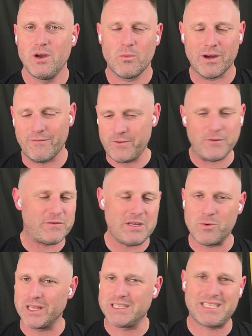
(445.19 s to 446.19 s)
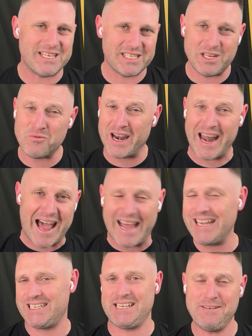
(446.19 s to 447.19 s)
150, 160,
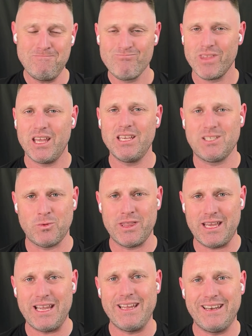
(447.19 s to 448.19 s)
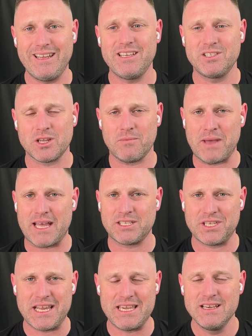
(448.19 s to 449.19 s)
180 is within his
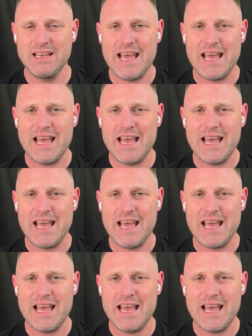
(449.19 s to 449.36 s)
capacity.